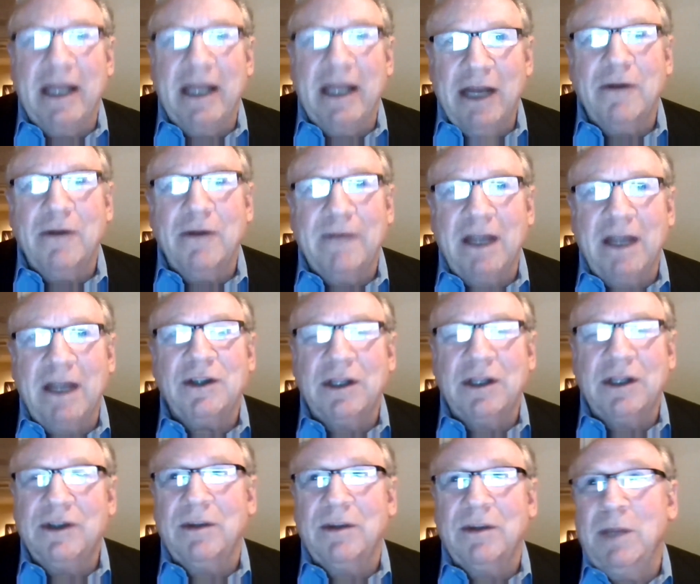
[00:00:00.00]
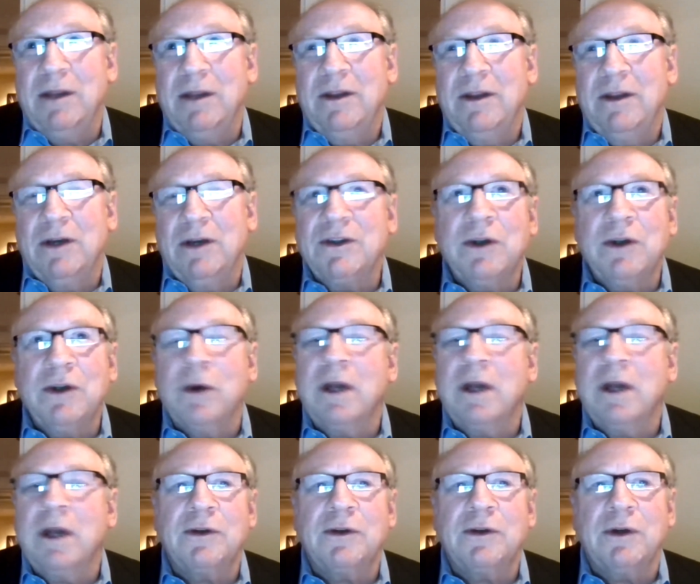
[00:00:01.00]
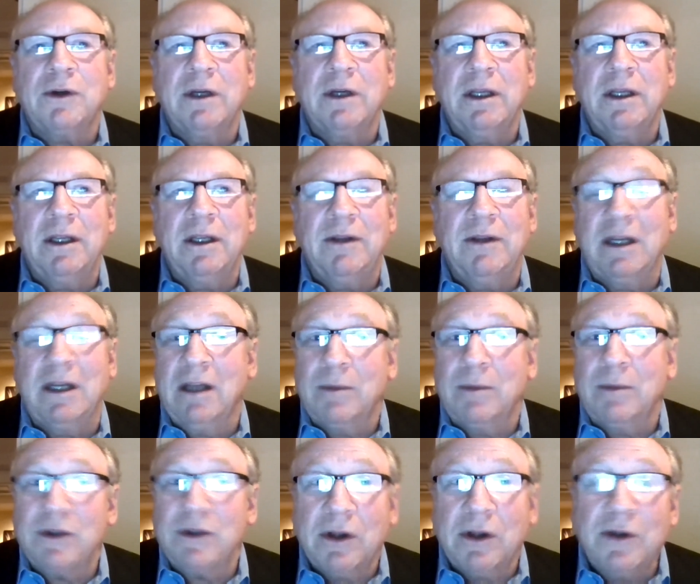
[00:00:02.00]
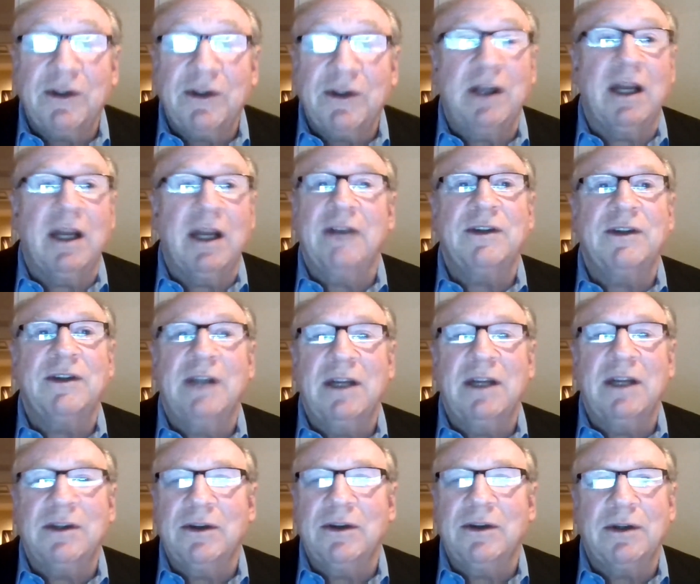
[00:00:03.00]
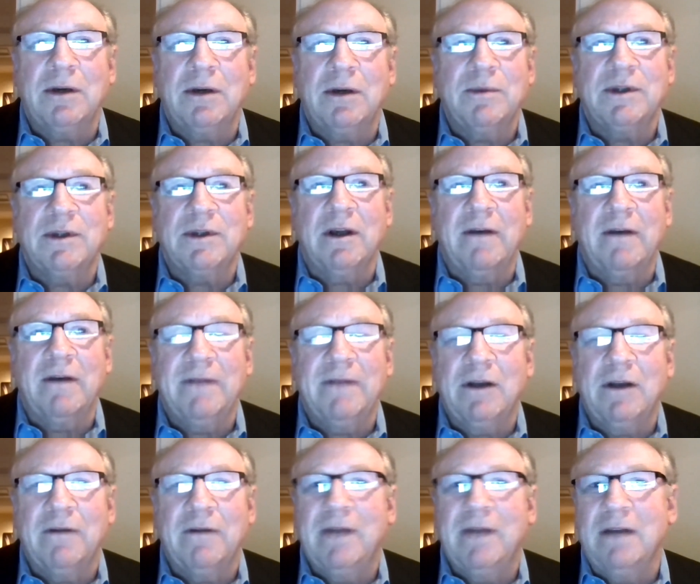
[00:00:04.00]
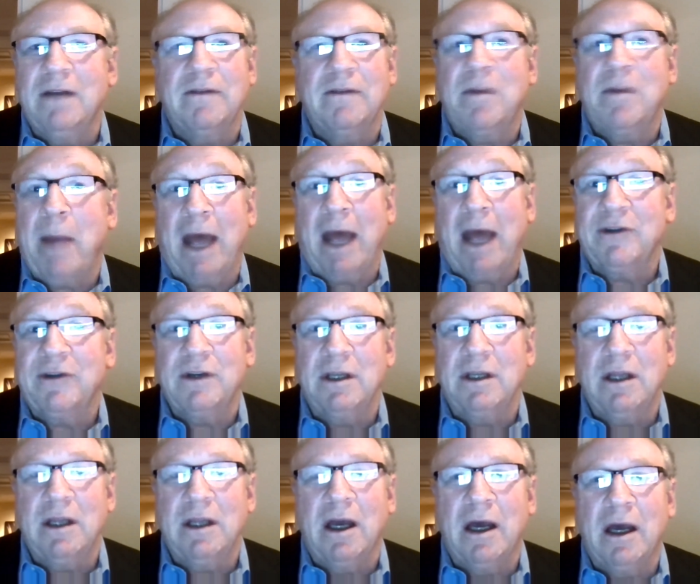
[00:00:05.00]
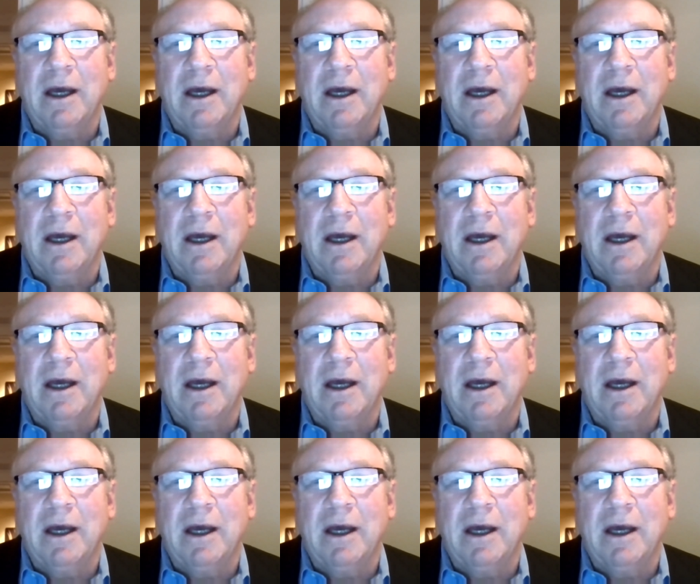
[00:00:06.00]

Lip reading: innovations. I mean, there's no country that comes close to the United States in terms of innovative capacity.